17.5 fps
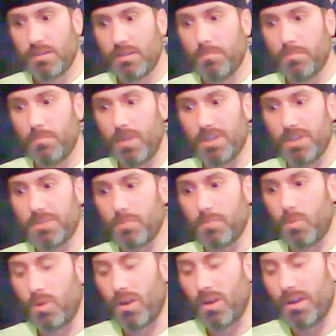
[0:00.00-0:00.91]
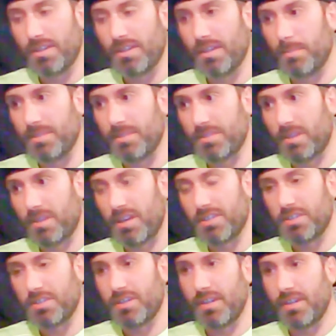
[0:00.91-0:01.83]
much more a
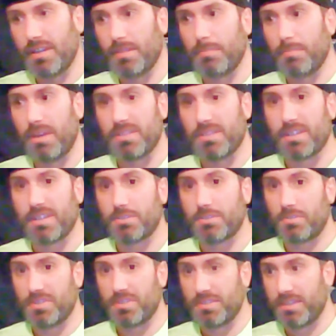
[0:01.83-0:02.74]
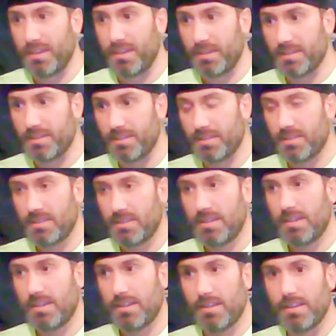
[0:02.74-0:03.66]
demonstration in my sexual instinct
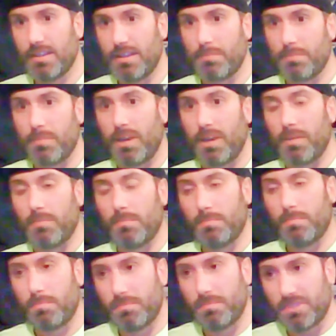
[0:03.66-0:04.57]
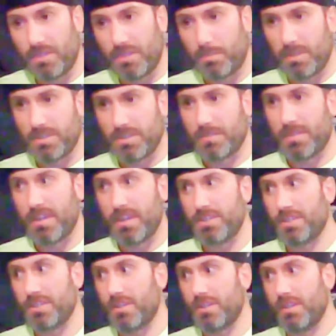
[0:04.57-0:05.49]
than my
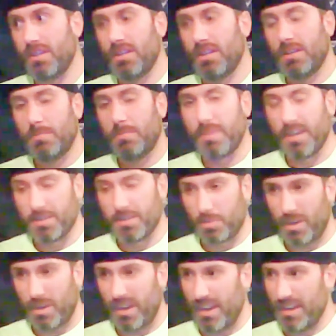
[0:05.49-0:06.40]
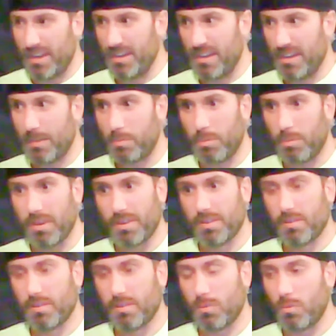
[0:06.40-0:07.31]
self-preservation, because what I ended up
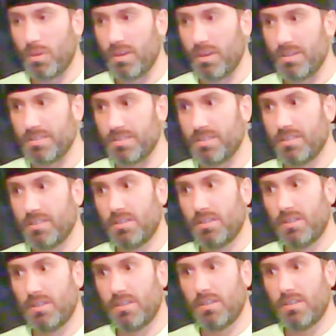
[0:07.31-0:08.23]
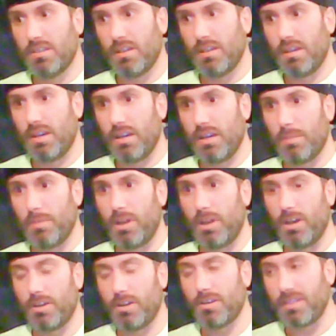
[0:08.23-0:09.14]
with was a
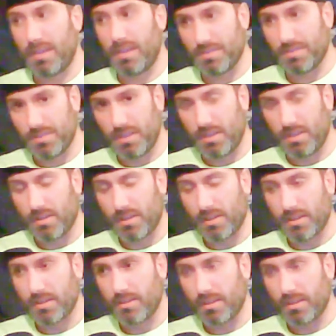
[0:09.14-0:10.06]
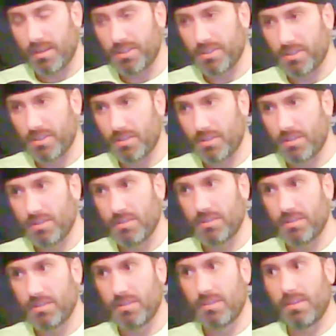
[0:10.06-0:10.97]
$100,000 gun collection
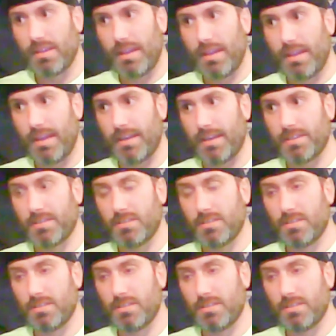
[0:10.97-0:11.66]
that